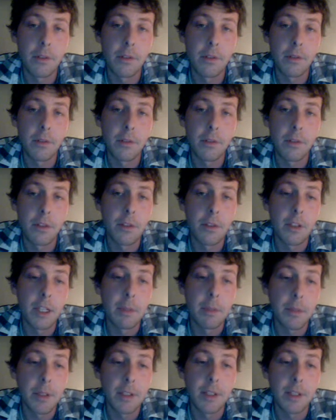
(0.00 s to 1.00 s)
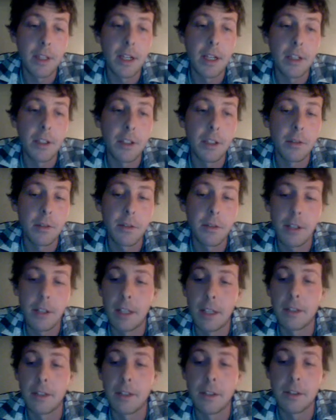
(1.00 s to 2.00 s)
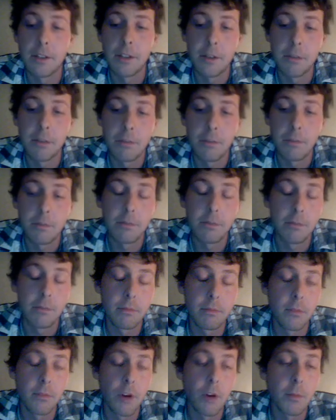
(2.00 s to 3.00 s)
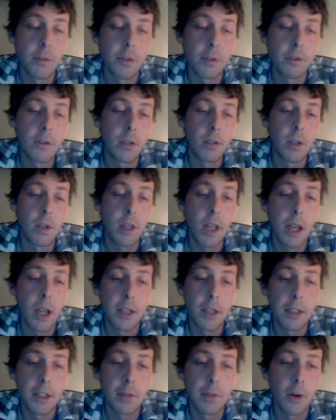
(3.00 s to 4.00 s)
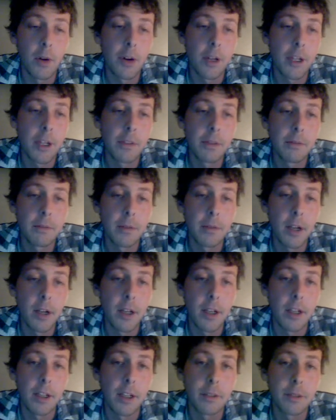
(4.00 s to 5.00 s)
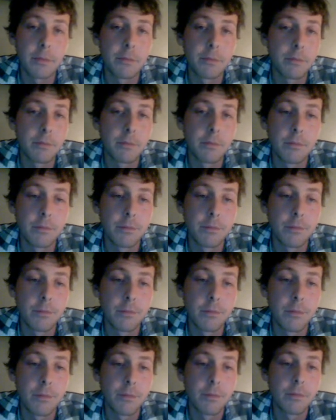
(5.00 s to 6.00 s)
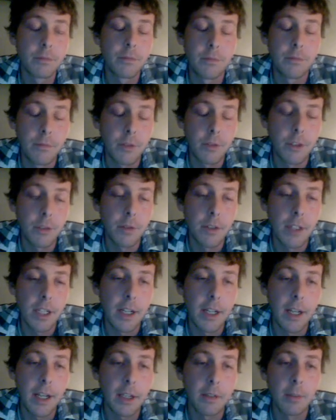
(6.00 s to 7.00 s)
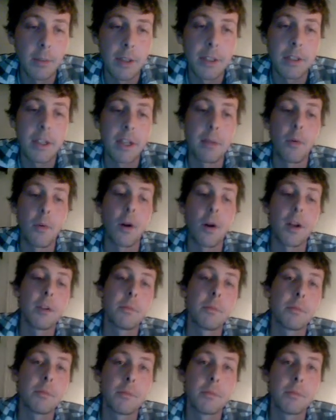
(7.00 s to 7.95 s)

Sleep is an issue, as it's almost 2 o'clock in the morning on a Tuesday night, Wednesday morning,